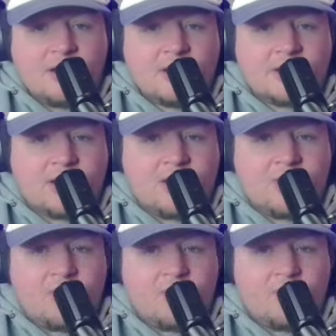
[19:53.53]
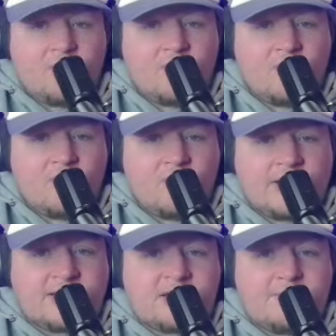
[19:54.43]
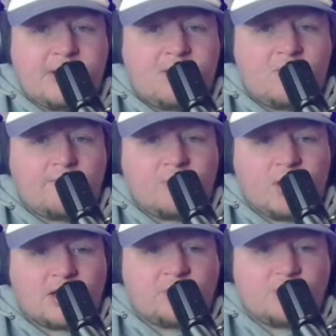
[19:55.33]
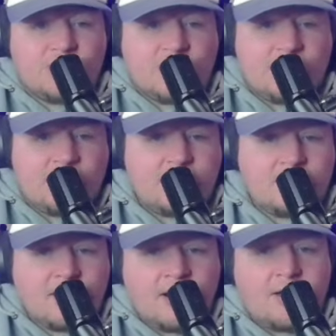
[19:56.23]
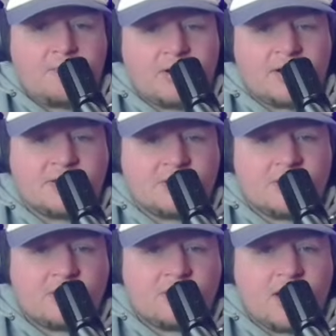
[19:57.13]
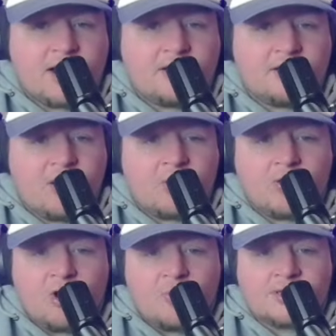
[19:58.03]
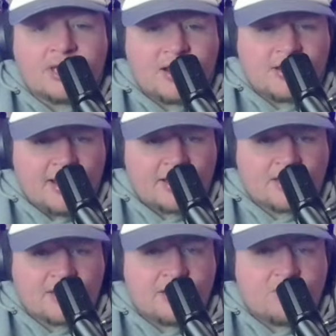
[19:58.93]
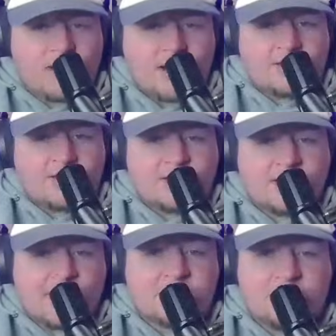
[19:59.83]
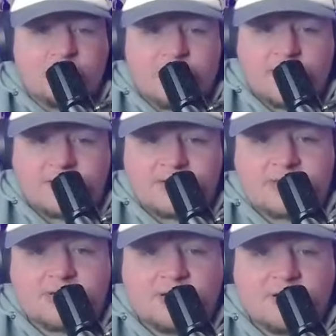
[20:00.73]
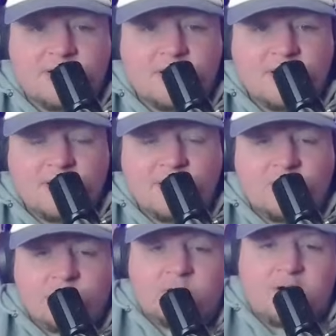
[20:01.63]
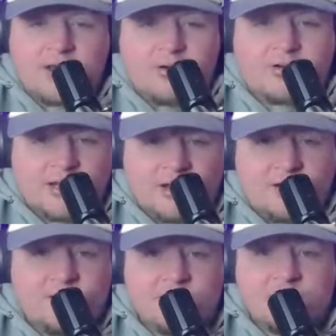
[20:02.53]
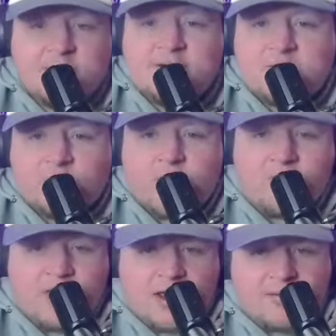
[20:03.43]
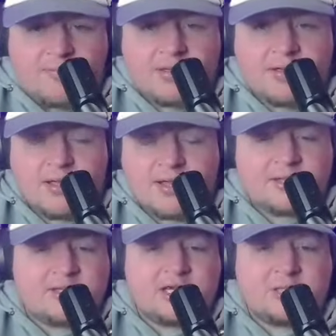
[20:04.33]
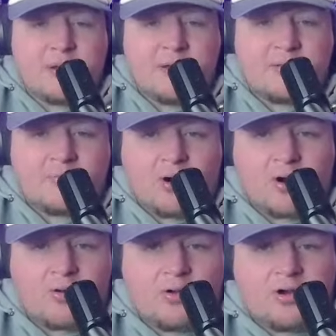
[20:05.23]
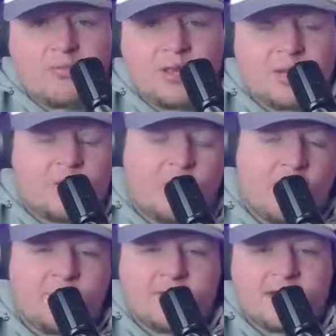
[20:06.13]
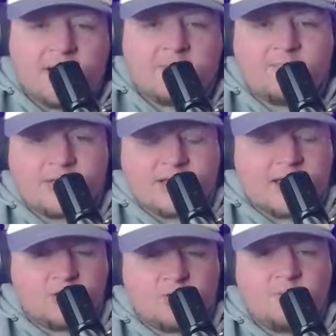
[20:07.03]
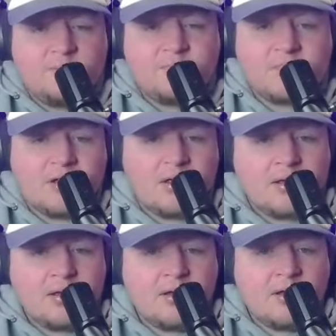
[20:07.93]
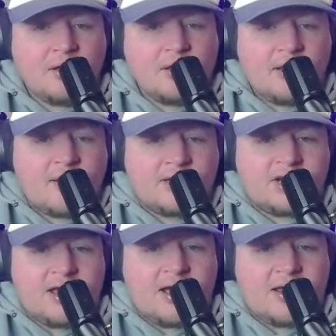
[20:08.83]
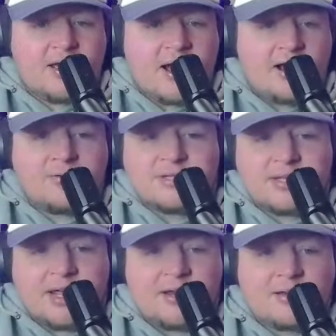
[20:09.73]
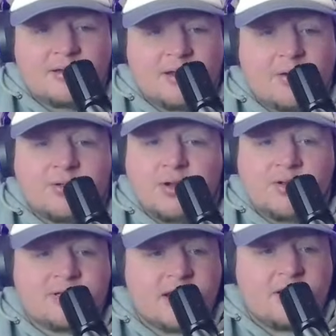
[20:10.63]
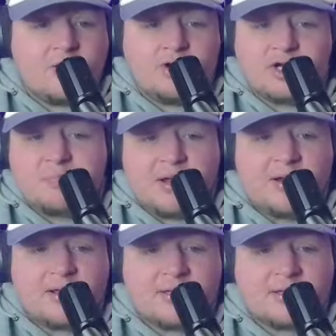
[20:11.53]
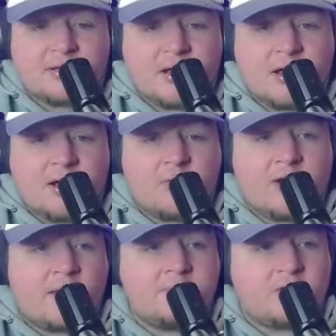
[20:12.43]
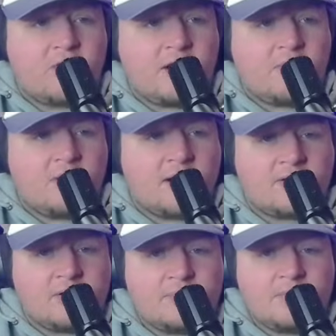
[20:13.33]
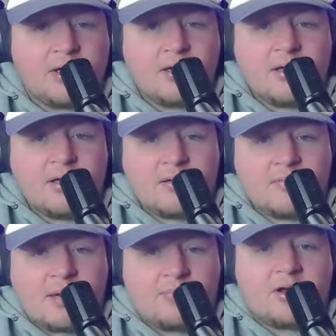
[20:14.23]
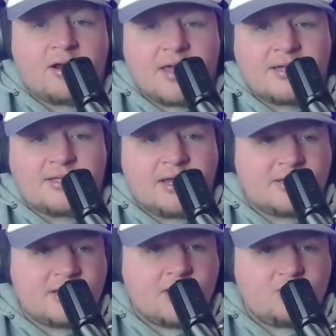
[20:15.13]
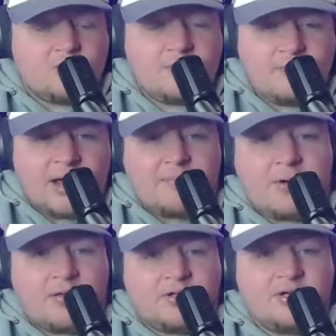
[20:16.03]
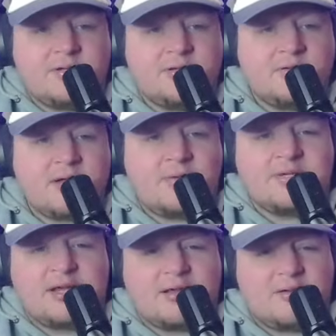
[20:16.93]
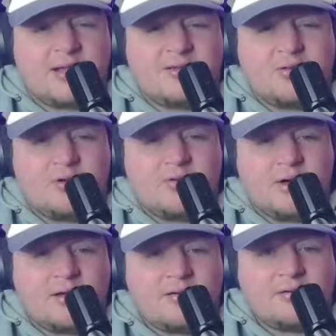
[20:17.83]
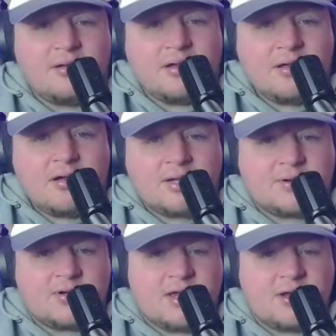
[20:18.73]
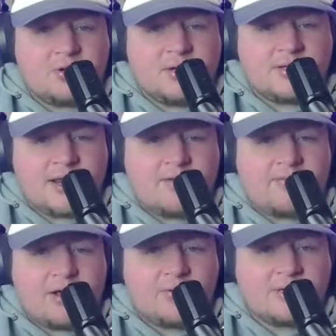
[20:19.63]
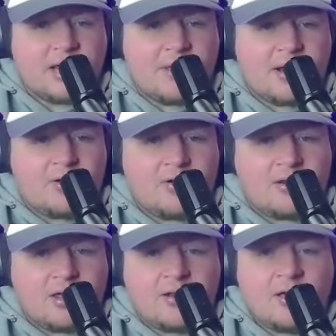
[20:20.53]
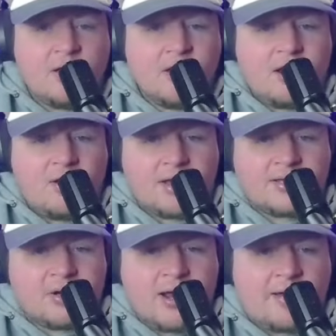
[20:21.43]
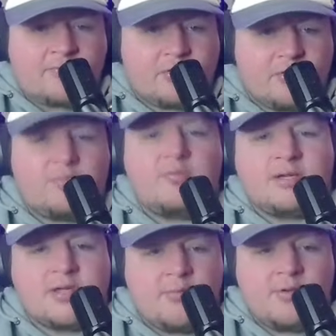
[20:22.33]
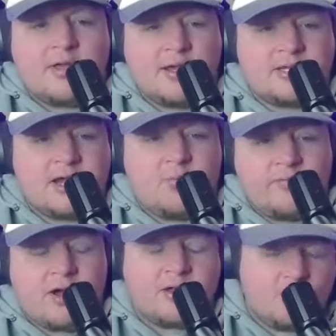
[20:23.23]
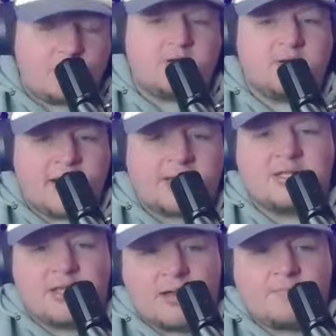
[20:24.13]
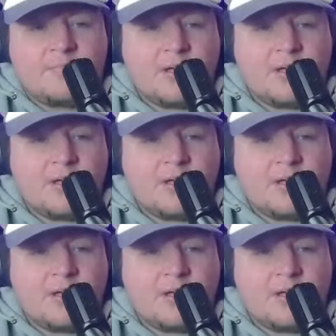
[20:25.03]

So this is a big one for West Virginia because look, you got Oklahoma State next. I think we got these next 2 wins, which aren't guaranteed. This is a road game. It's 6 p.m. tomorrow. You're going to be a little off the time schedule because you got Iowa State, Arizona State, who just beat us. Wait, I'm sorry. I'm looking at K-State's schedule. My apologies. I was thinking that don't look right because our schedule doesn't have Iowa State back on it again. Okay, so after this game with K-State, we've got Houston. That's the game.